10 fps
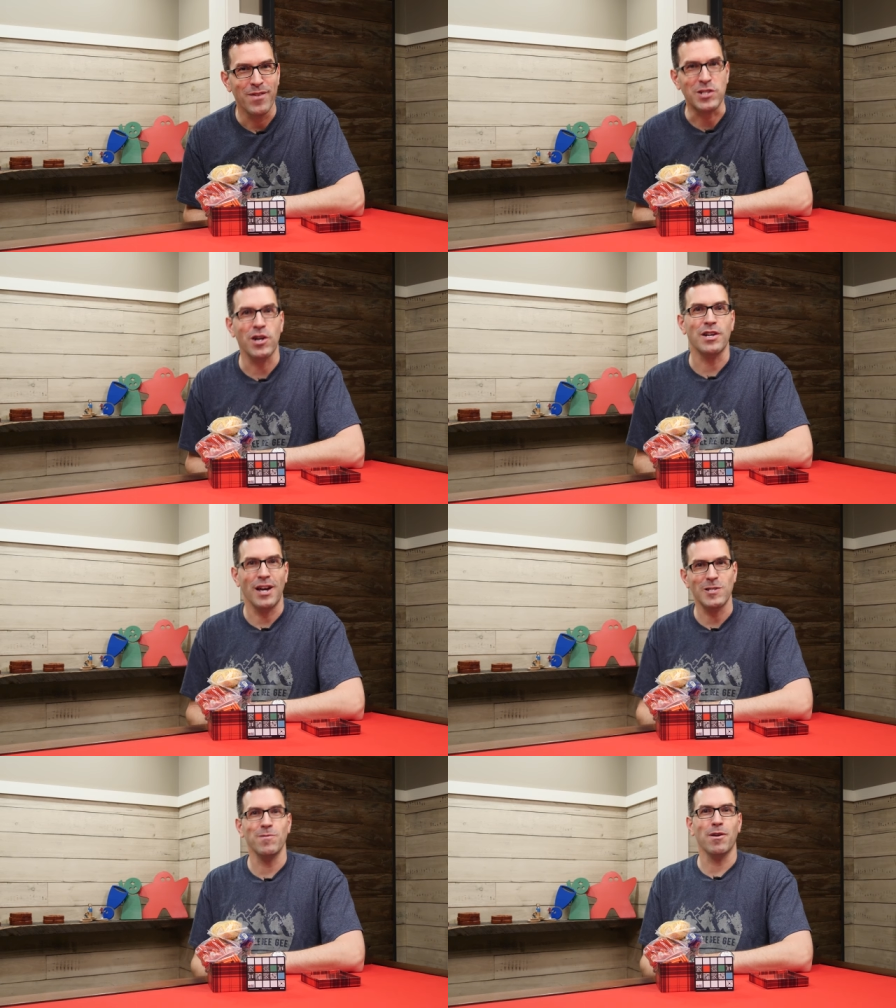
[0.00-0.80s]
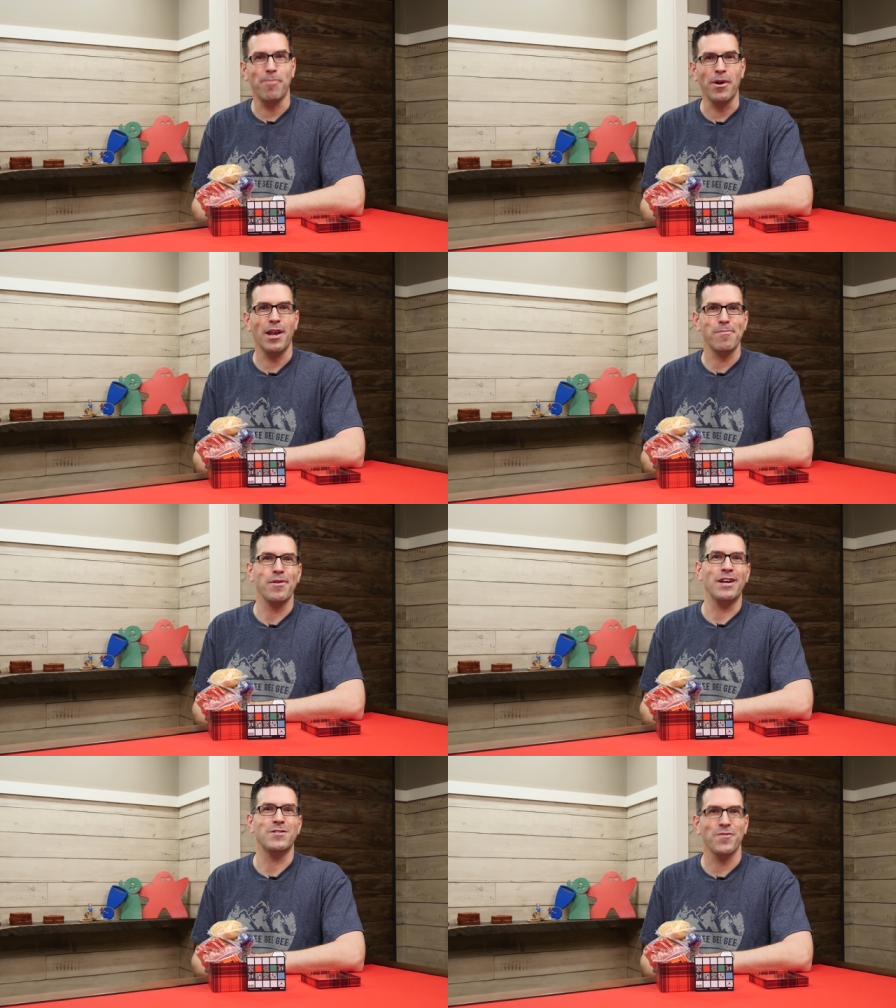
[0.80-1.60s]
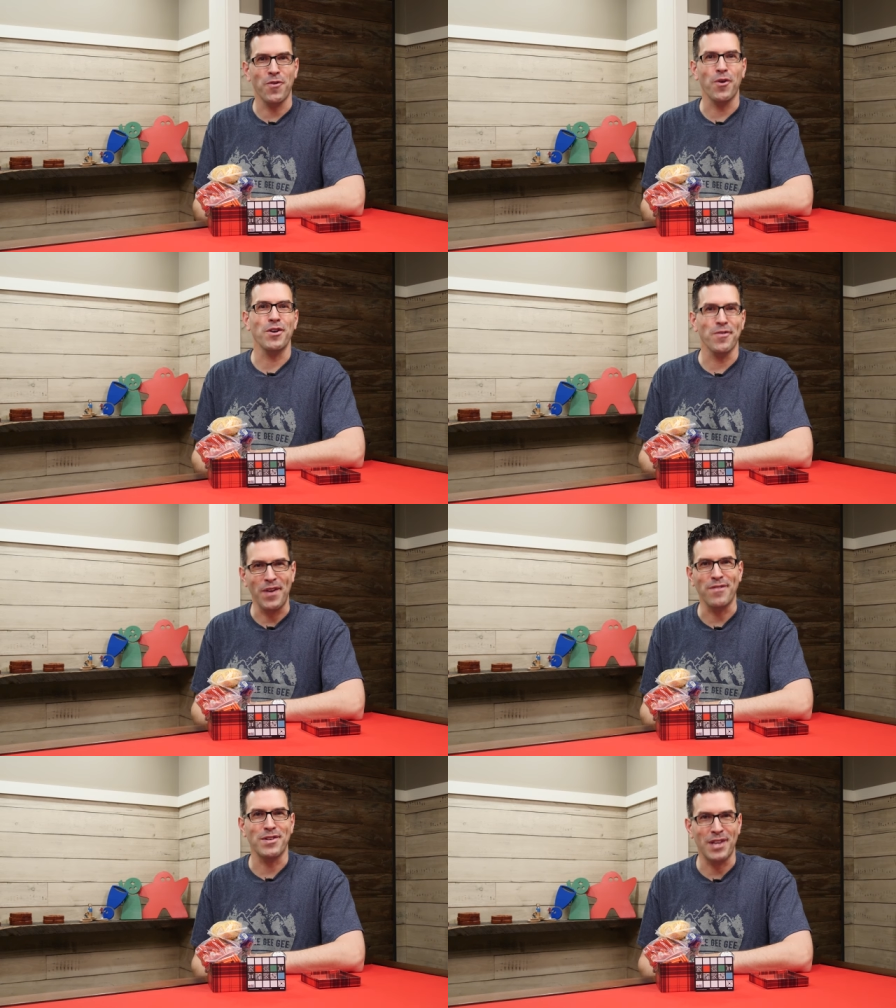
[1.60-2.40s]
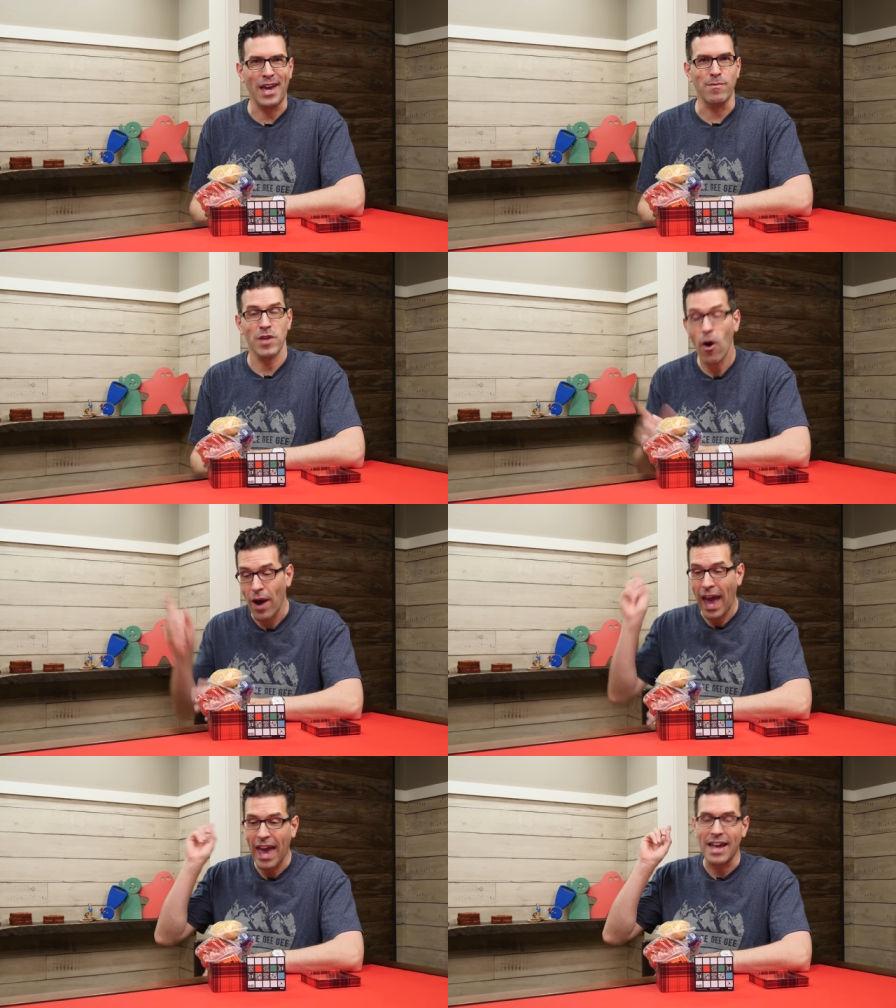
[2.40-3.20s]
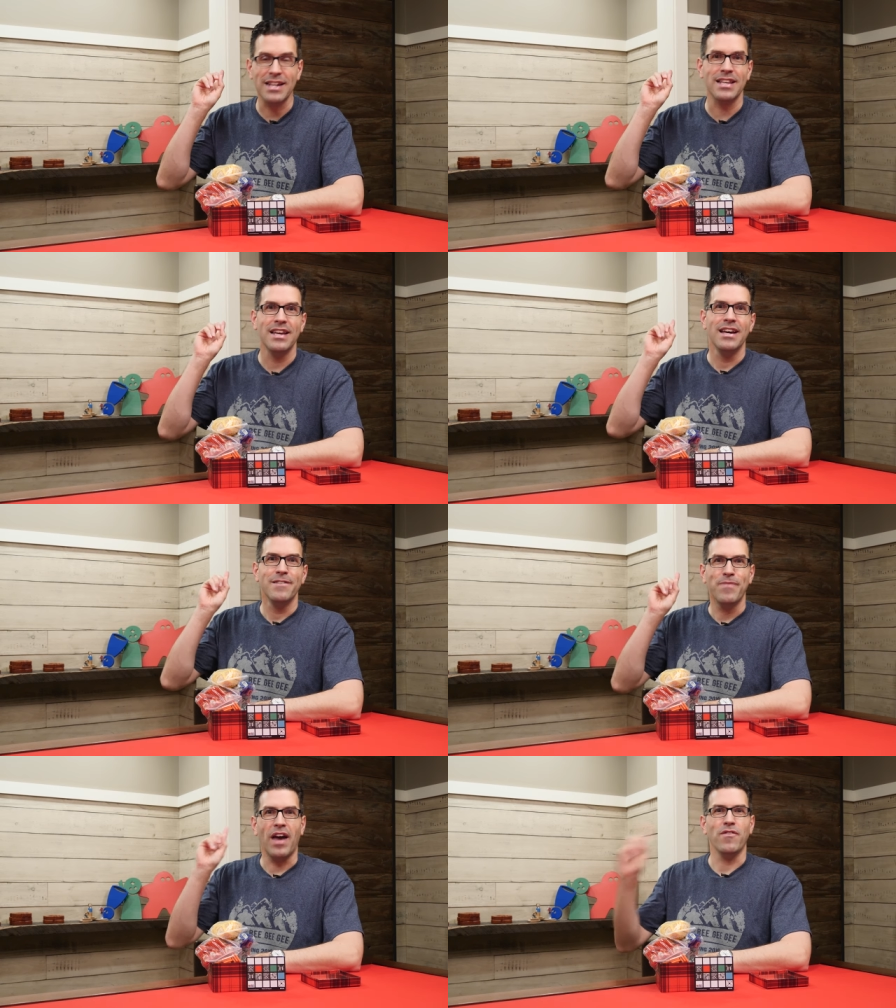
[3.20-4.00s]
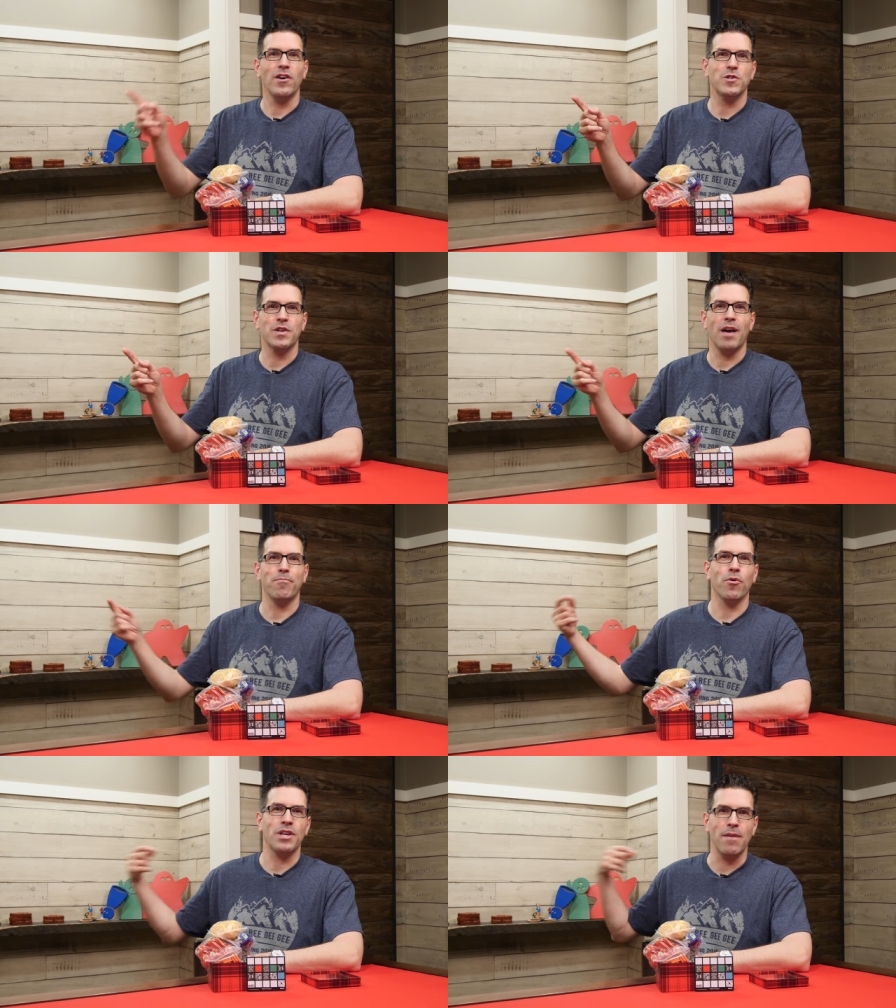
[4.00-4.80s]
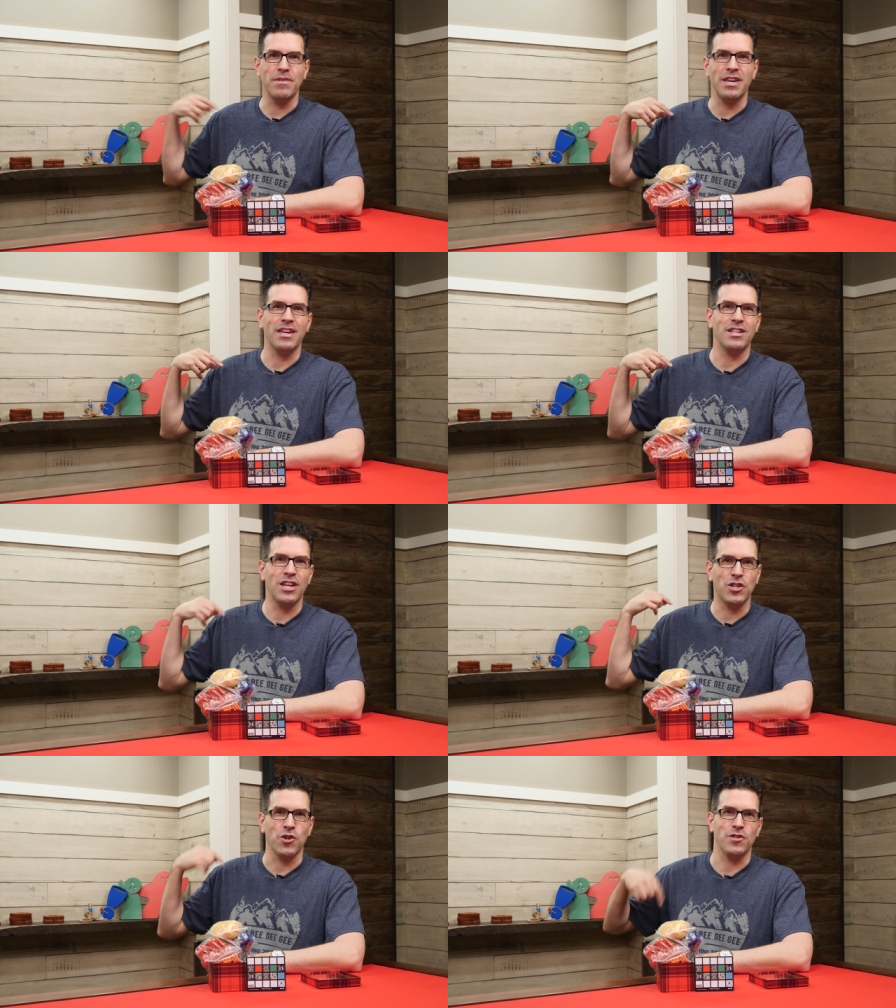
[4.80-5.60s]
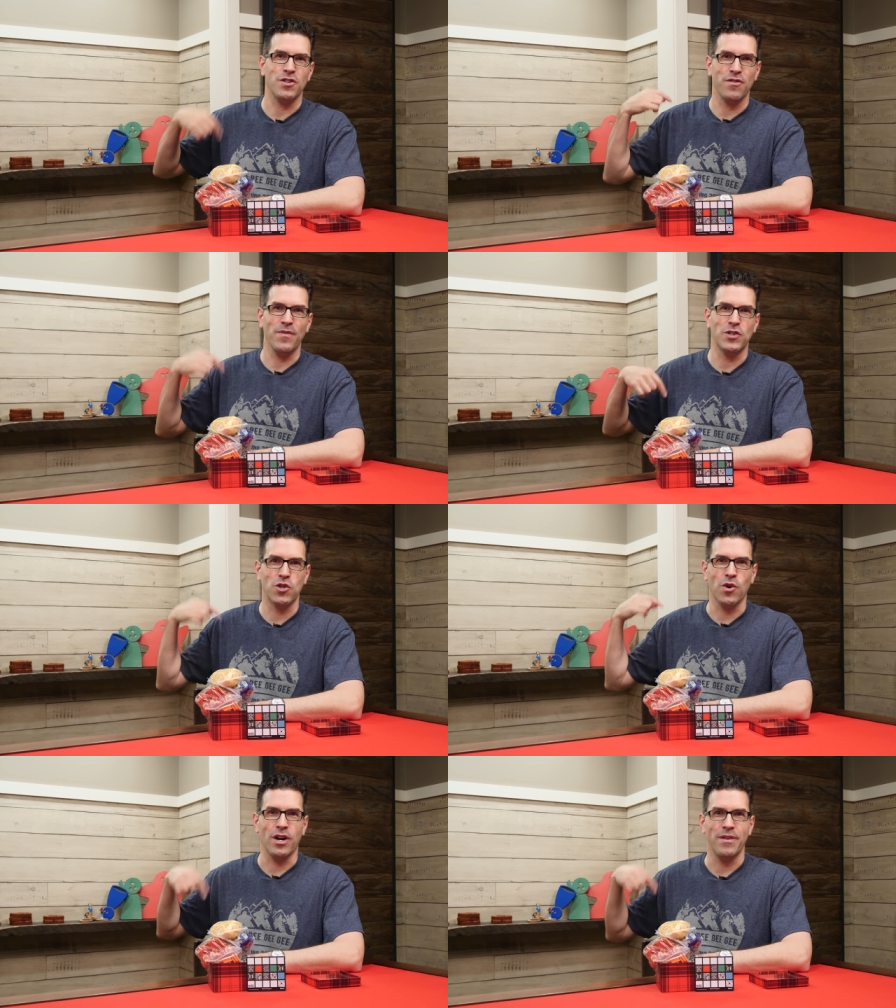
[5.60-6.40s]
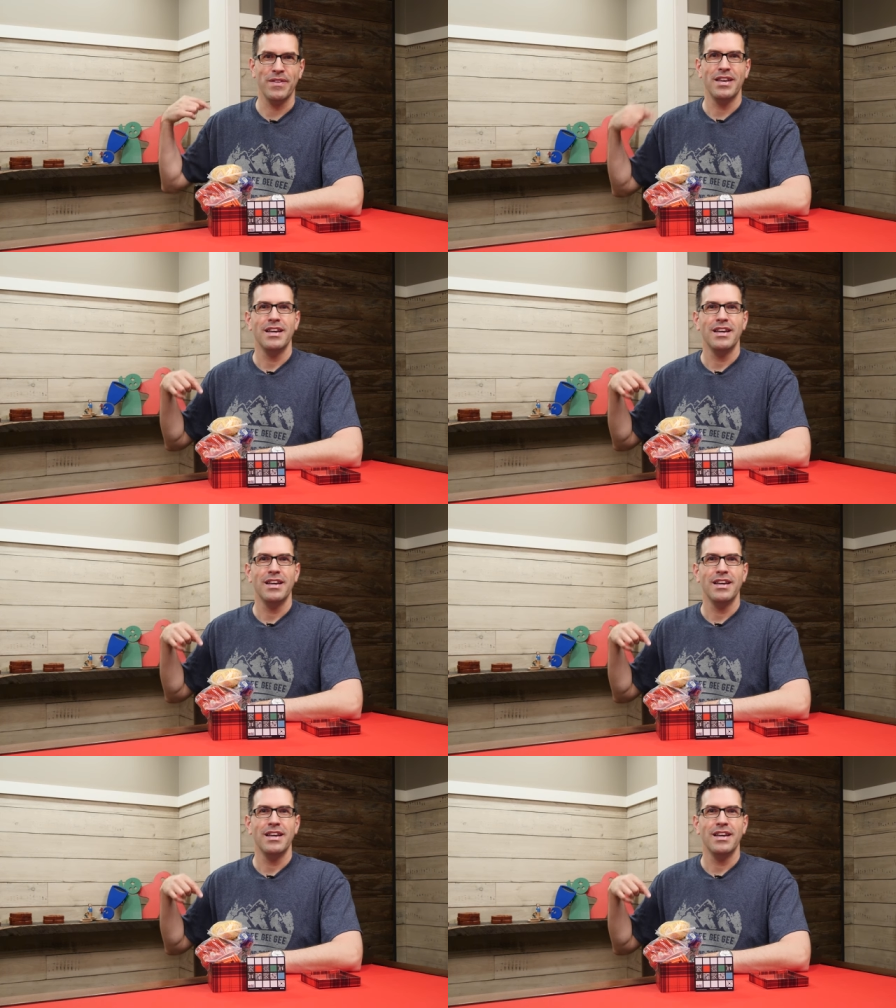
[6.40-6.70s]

which are custom component upgrades for your favorite games. Oh, and I've also got Board Game Geek t shirts from the store.